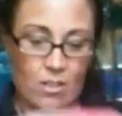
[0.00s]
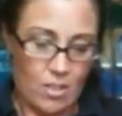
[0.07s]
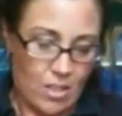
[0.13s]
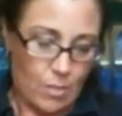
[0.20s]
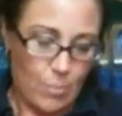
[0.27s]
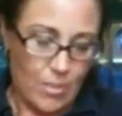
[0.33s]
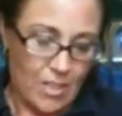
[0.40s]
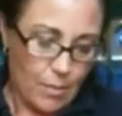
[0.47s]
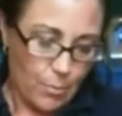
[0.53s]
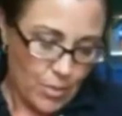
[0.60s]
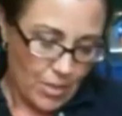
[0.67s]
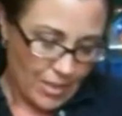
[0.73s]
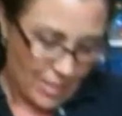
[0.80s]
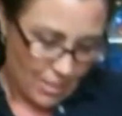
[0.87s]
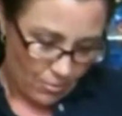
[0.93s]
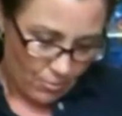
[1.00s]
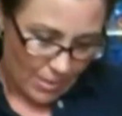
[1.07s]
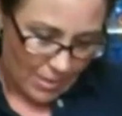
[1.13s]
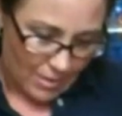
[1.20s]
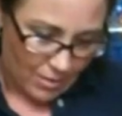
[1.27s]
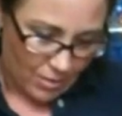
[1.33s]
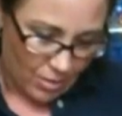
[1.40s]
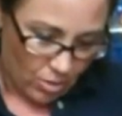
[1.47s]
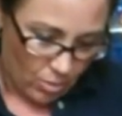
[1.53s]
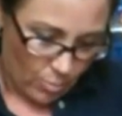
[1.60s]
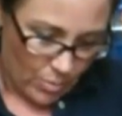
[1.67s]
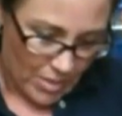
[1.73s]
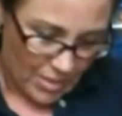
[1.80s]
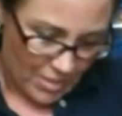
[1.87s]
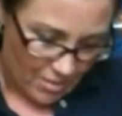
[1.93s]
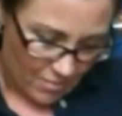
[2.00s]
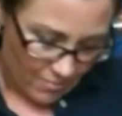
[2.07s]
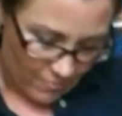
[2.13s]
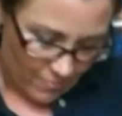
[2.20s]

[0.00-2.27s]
you can manipulate around a little bit.